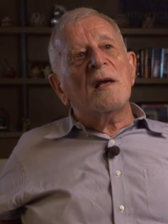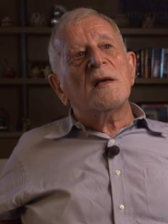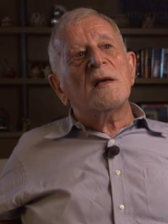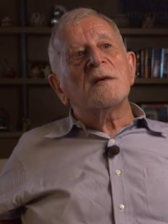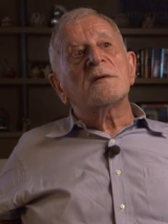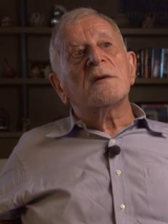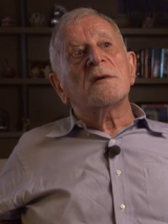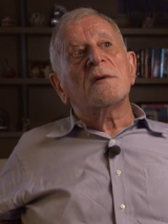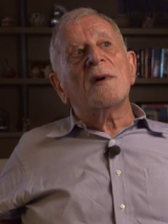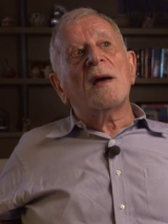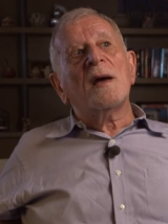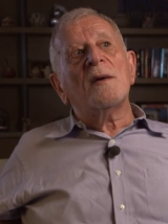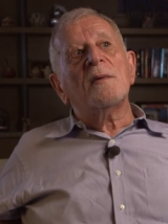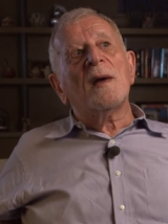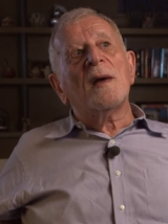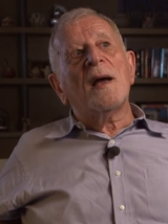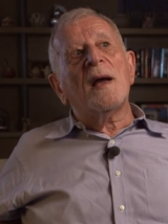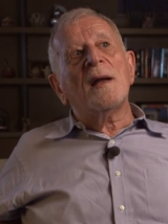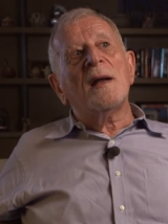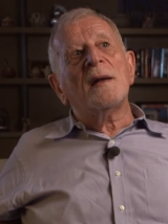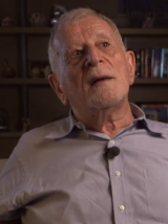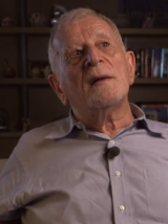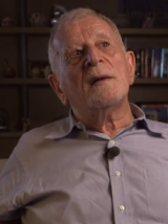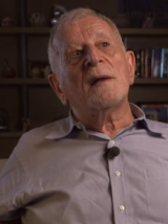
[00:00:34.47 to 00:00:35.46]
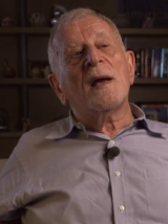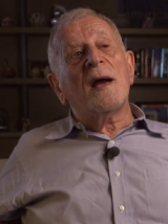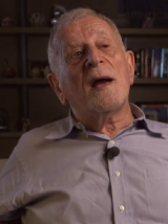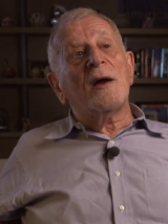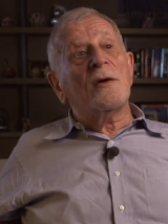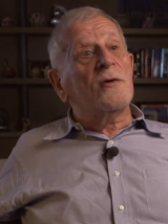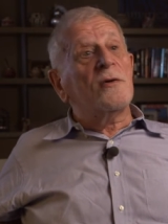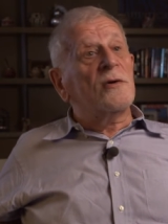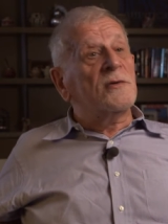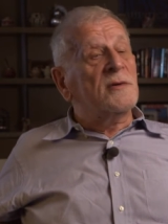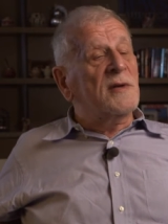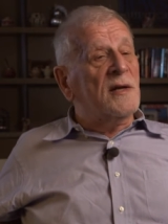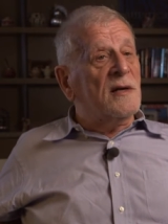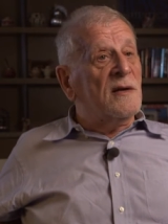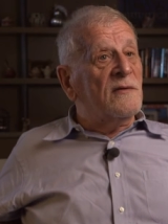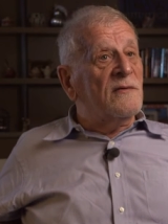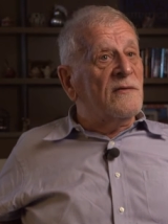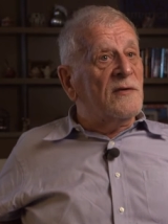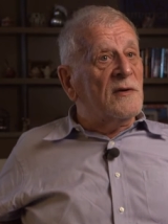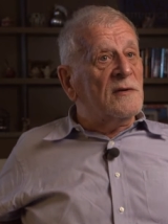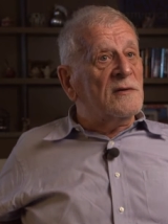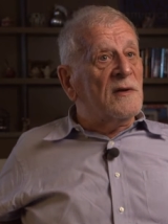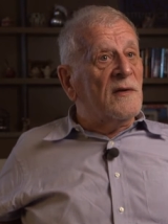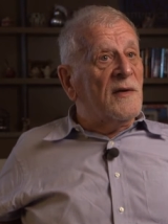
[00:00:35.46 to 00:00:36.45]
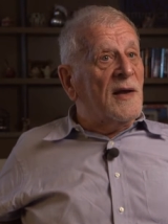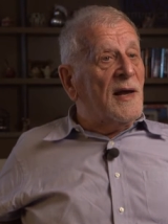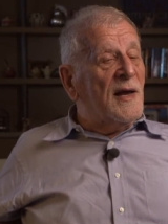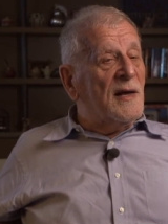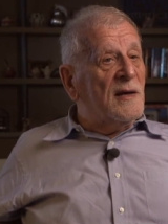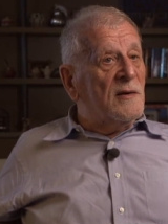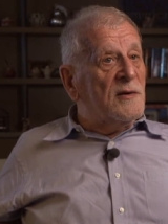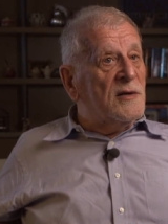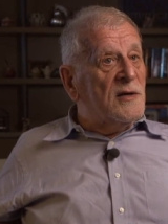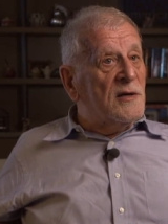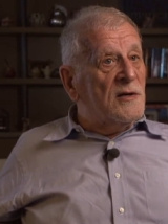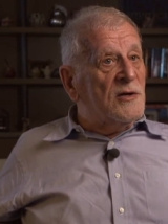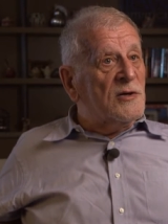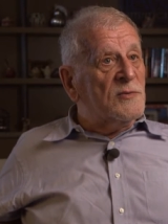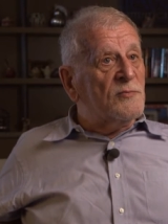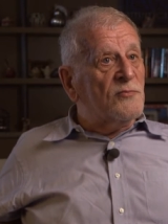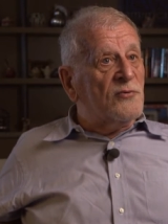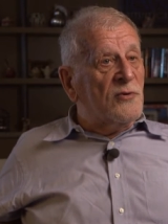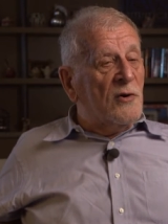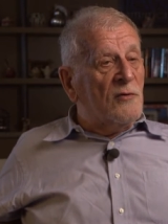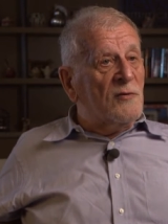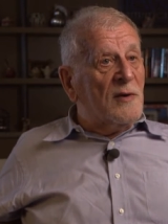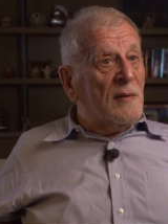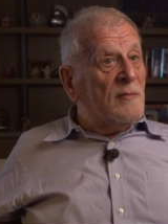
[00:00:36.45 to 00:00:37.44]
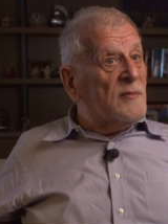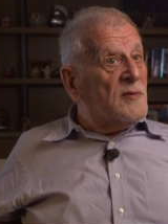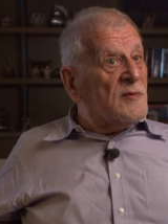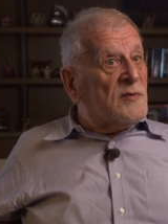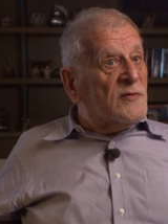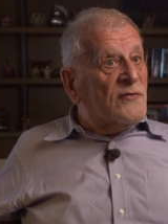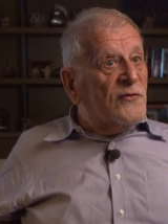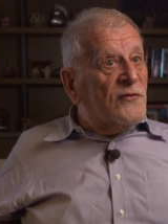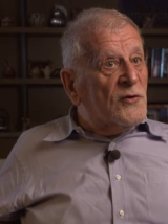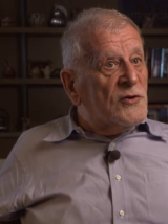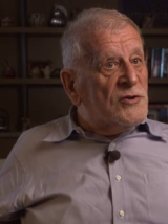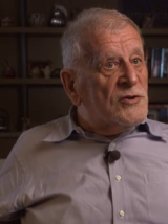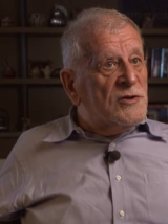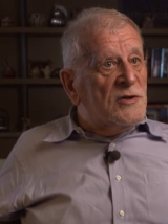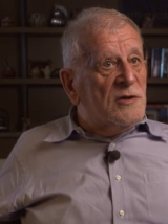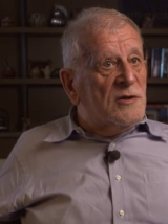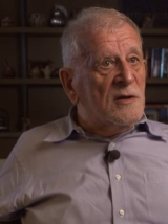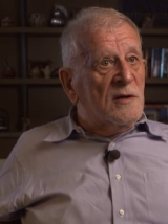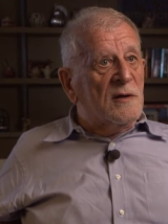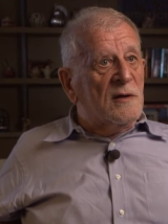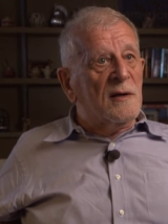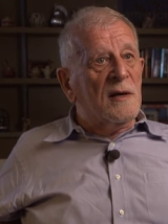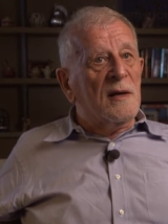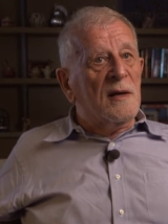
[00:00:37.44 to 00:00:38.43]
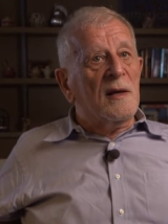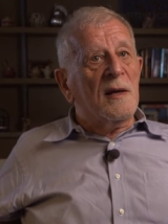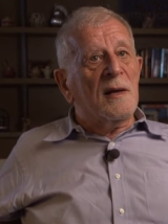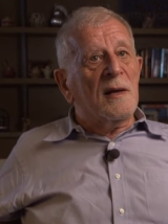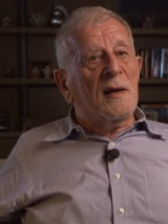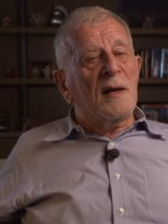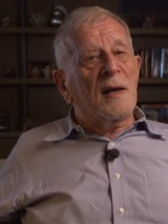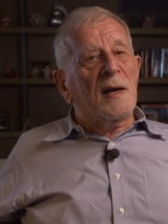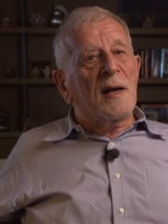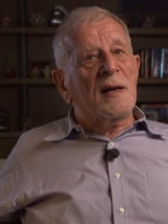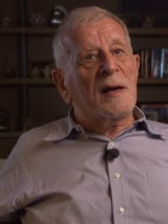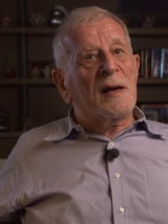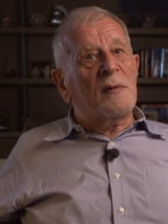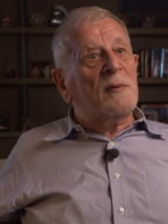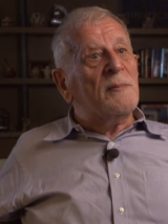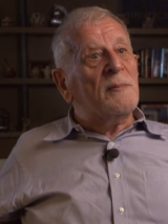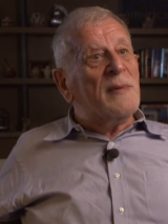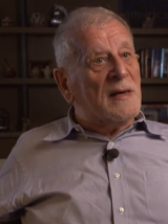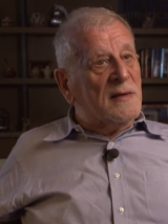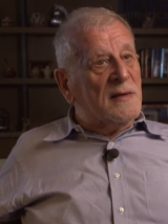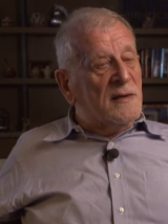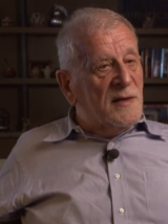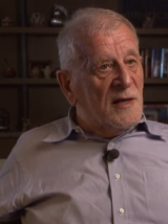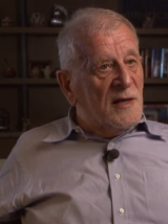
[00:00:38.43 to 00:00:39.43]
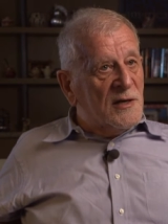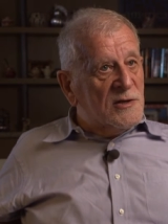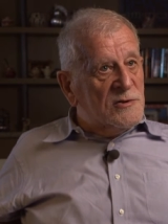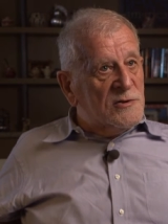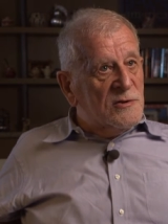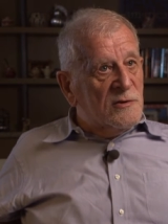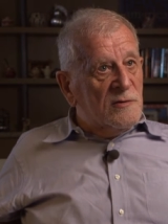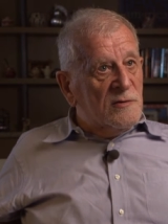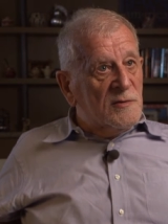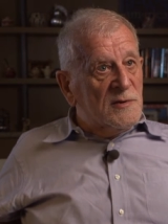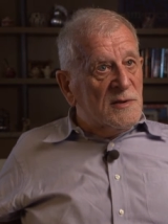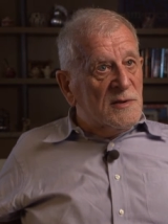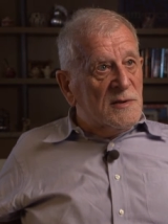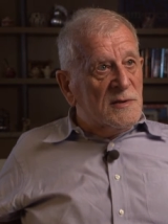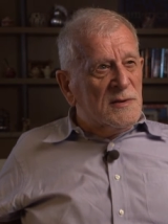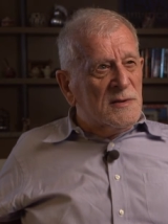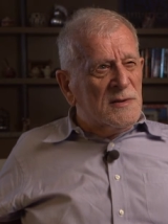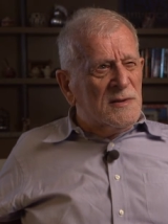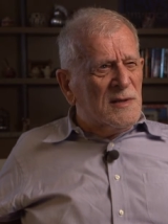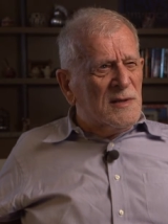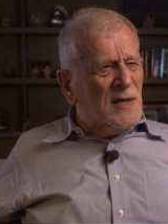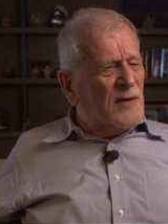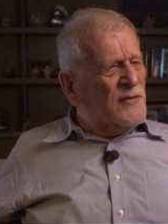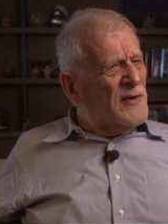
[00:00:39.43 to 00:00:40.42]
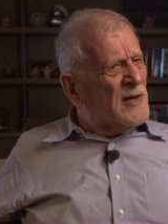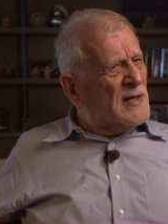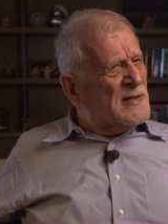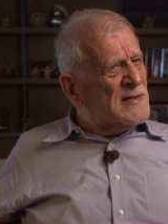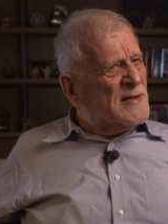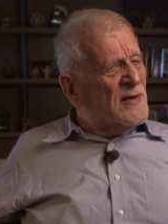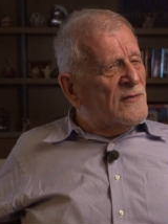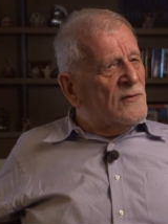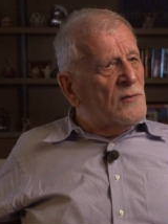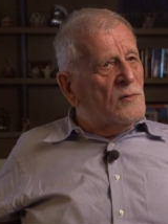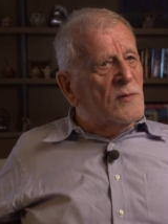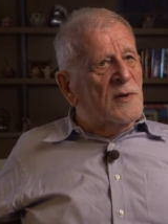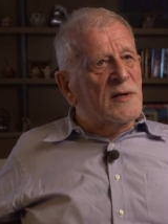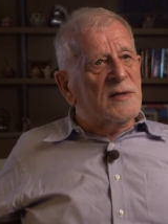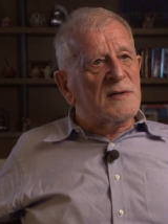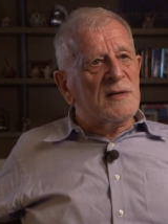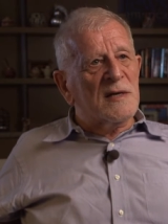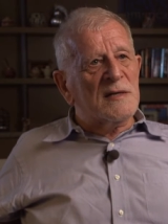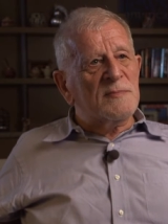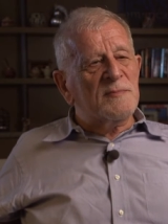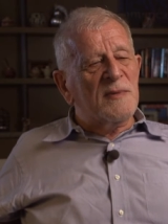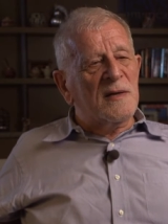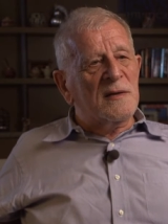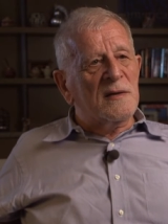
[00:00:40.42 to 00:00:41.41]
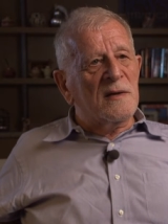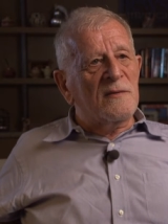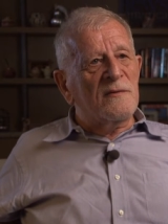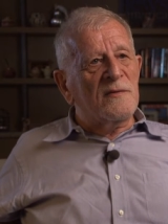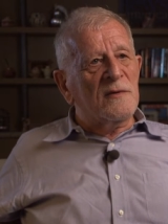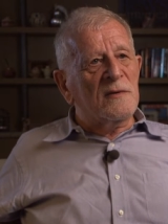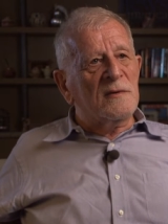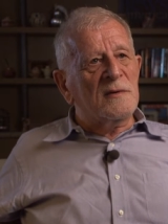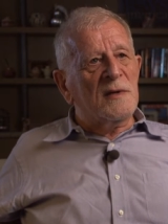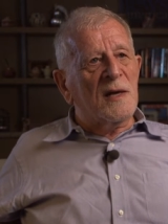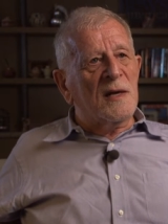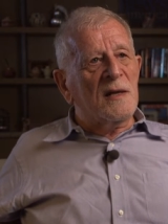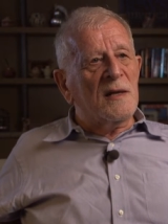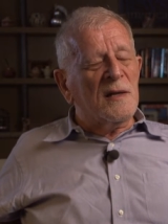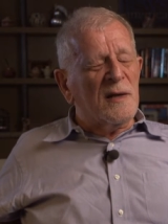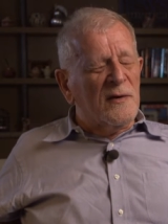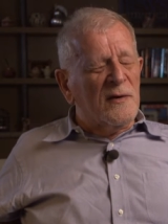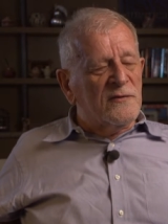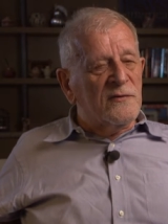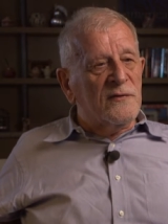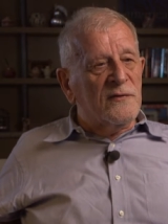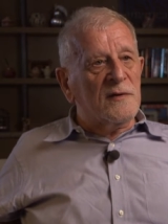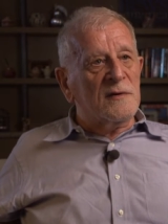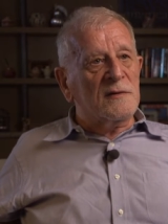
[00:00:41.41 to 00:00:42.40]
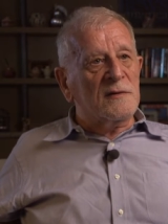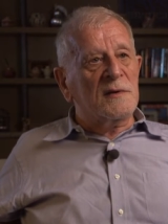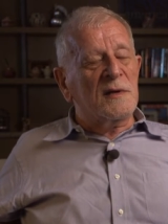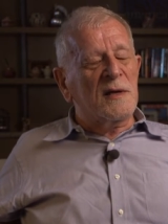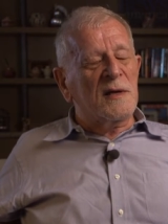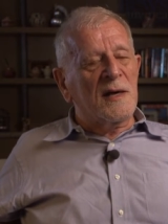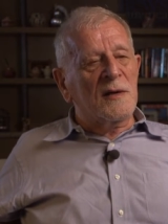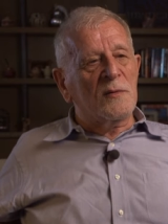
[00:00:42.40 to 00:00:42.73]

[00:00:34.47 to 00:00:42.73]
So I, and I learned that in Vilna they had a Yiddish program first year. And I went back the next year. It was, a, I think, seven weeks I spent in Vilna. I loved Vilna.